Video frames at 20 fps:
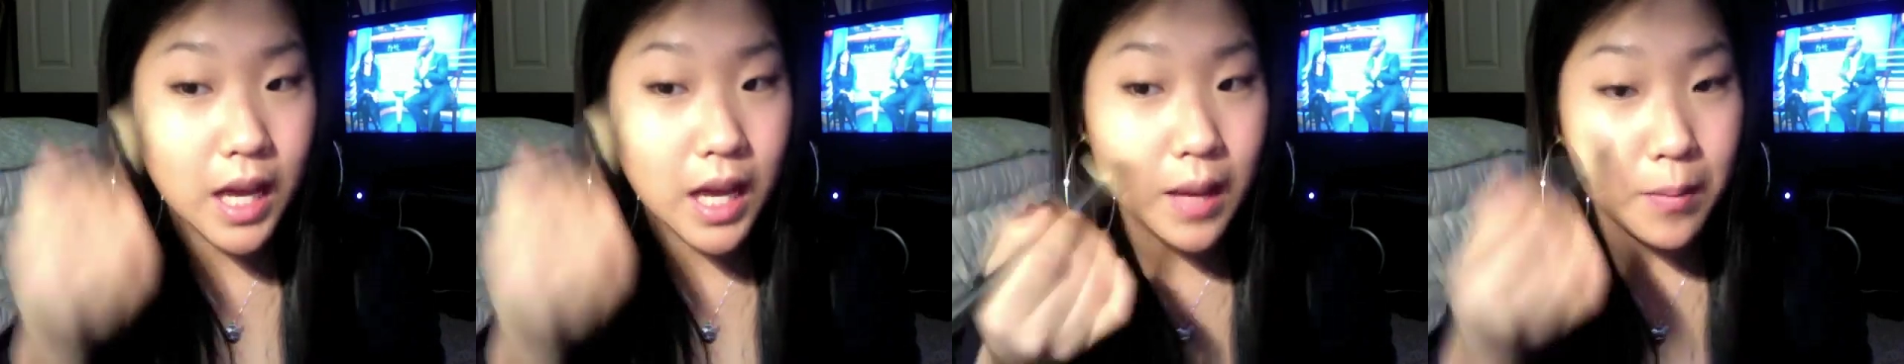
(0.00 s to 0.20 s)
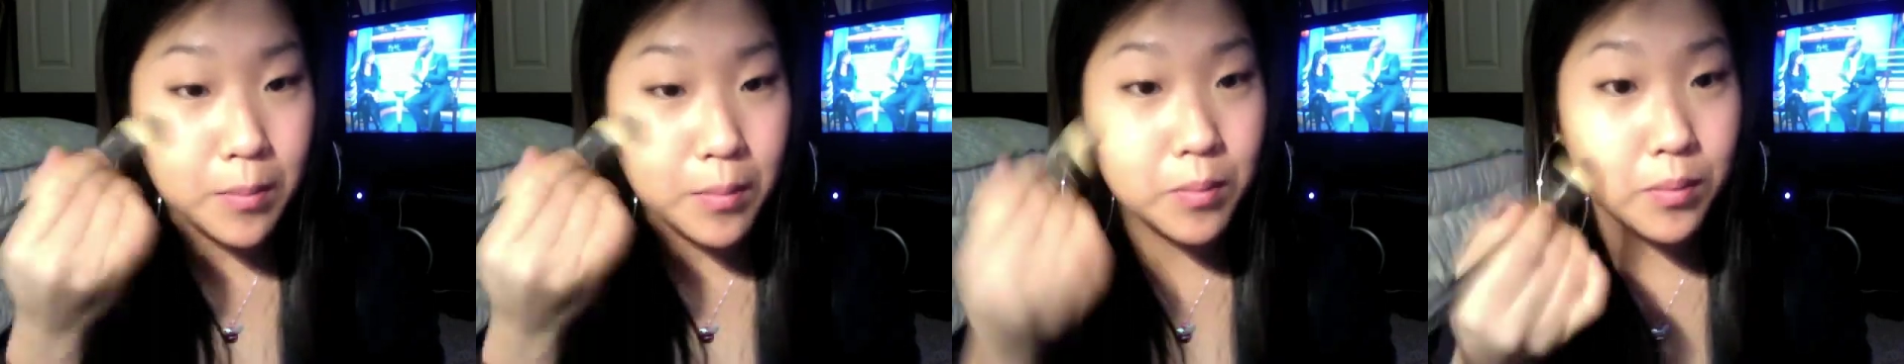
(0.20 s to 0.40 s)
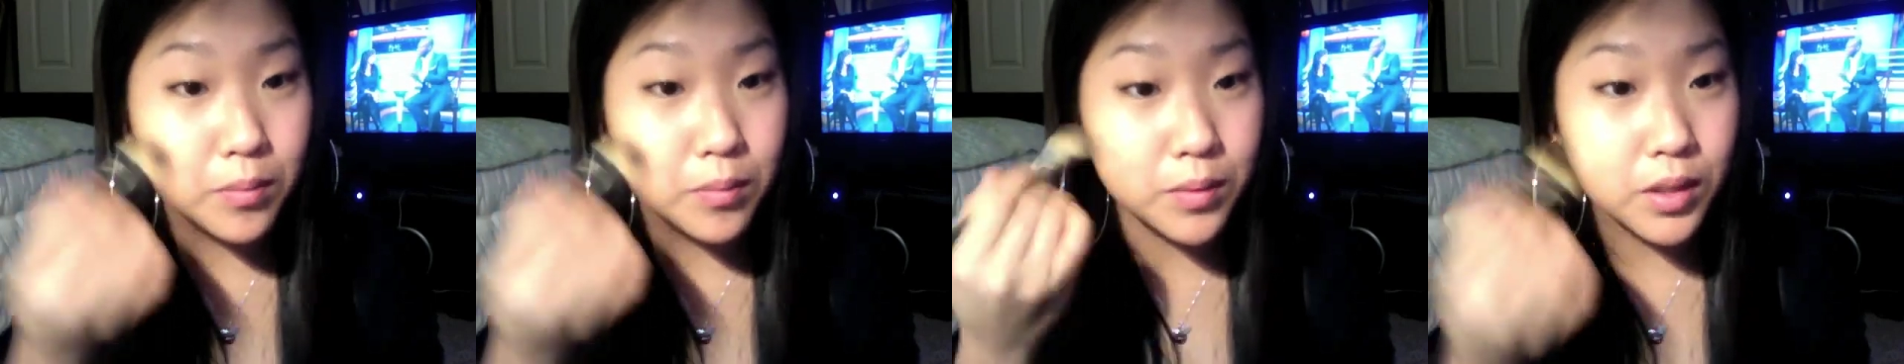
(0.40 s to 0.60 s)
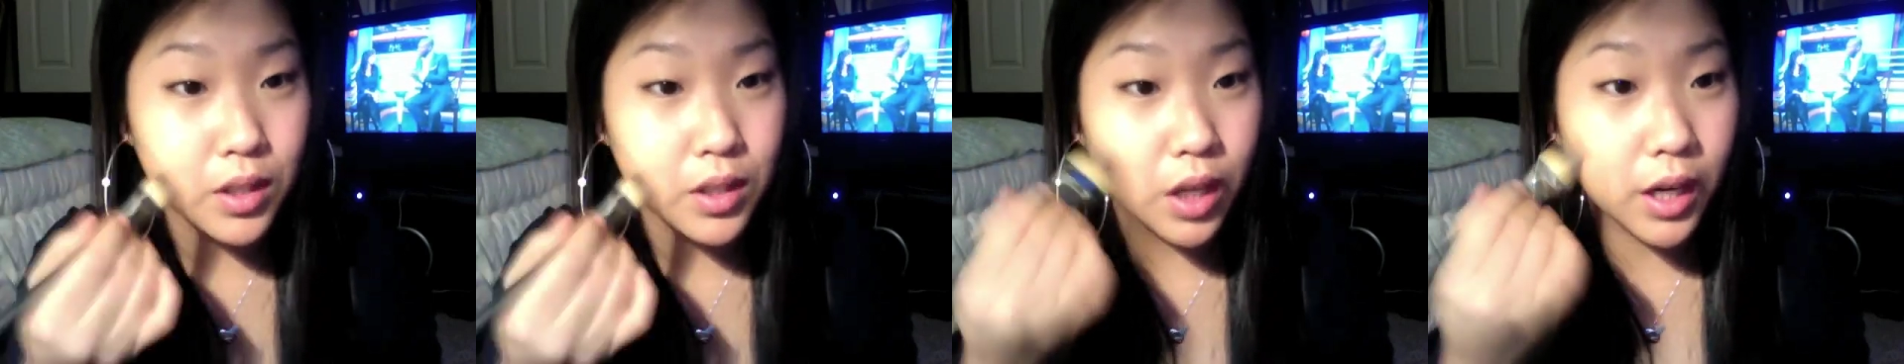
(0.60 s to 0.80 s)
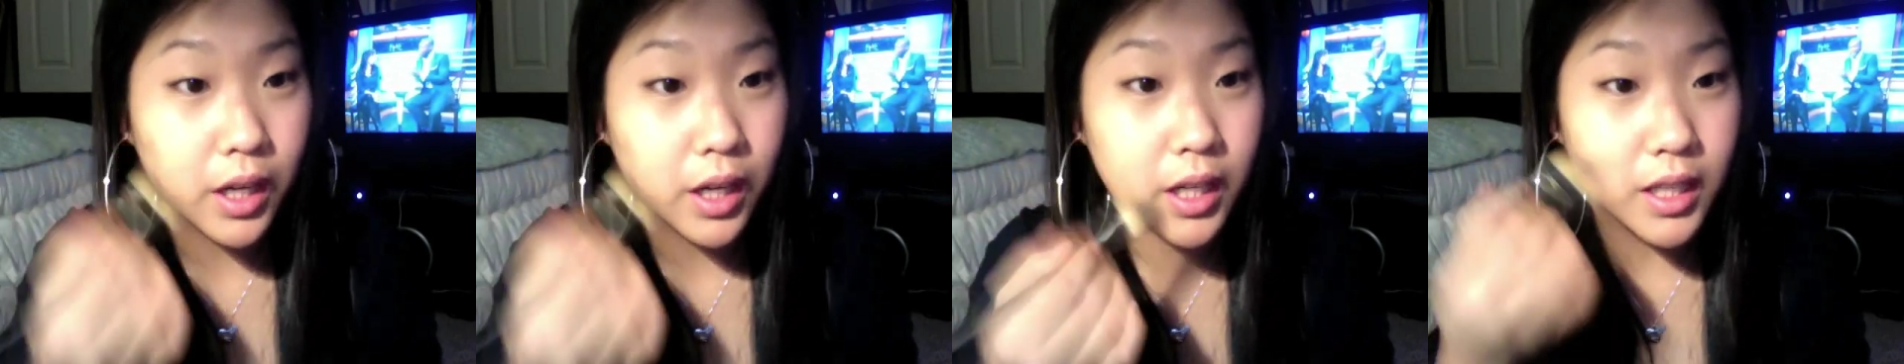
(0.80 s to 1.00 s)
I'm
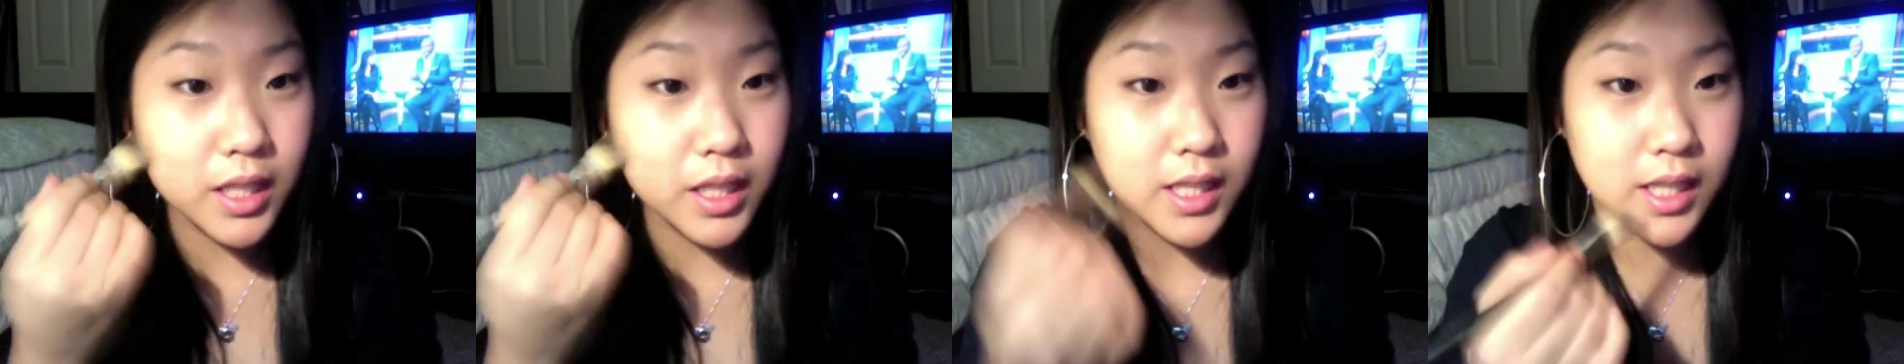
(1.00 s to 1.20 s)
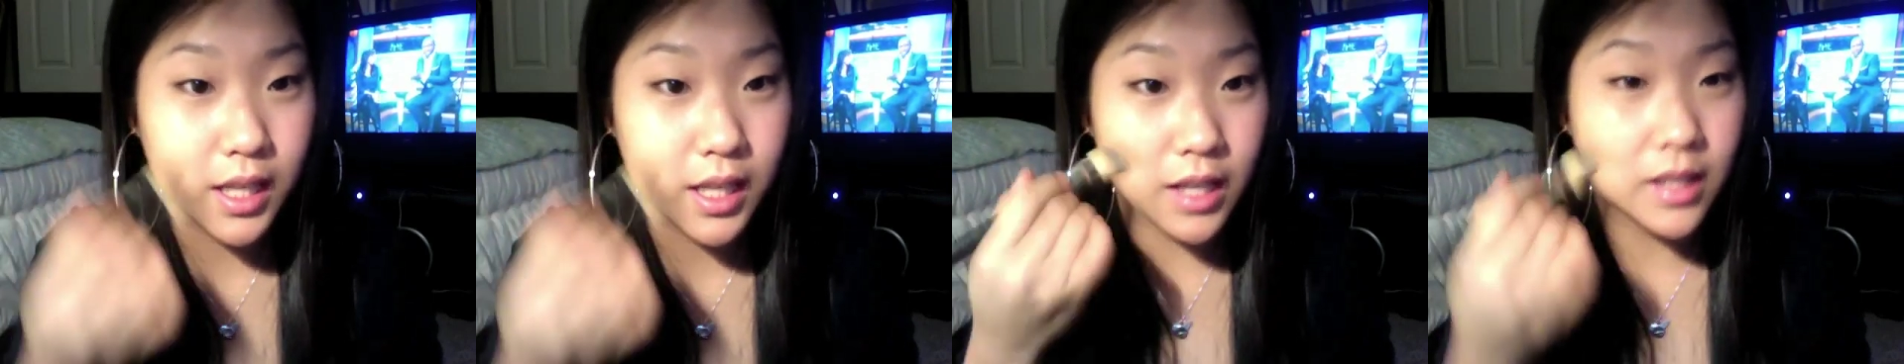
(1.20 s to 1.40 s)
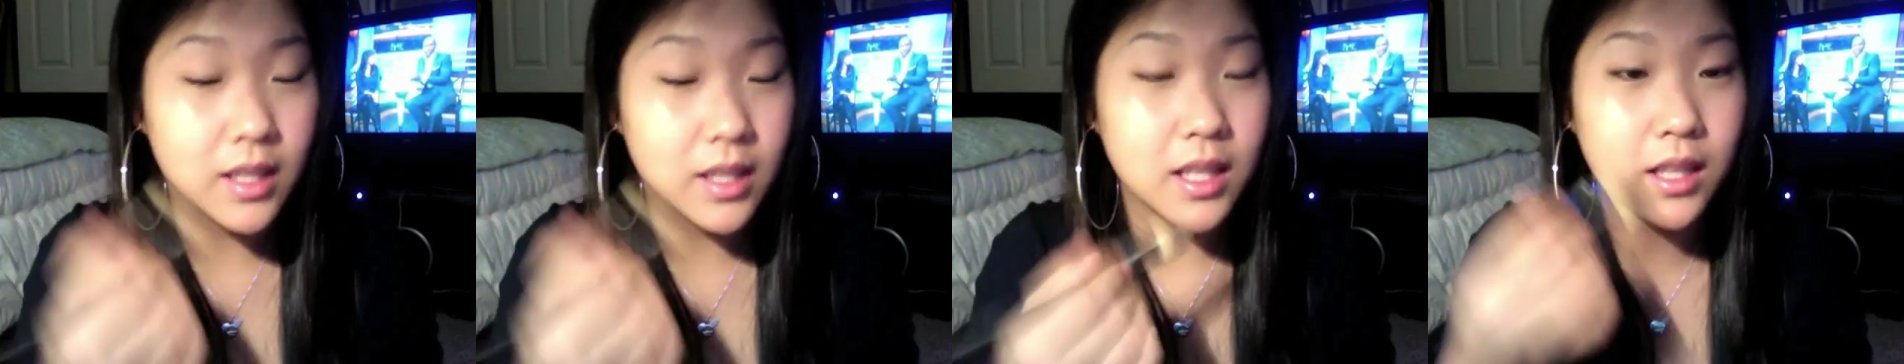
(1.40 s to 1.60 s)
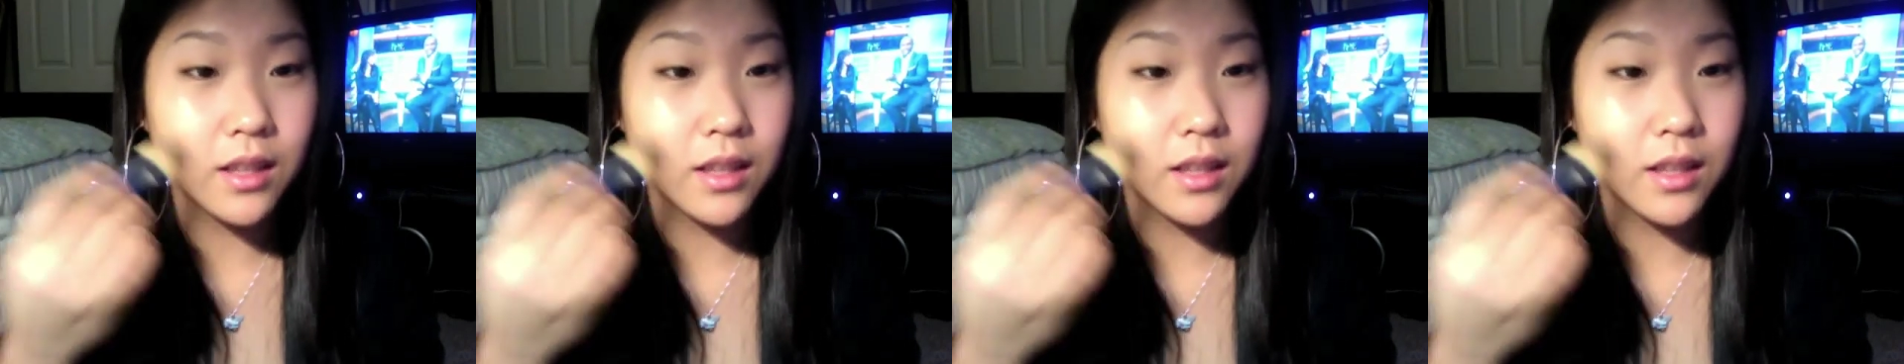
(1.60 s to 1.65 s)
darker skinned.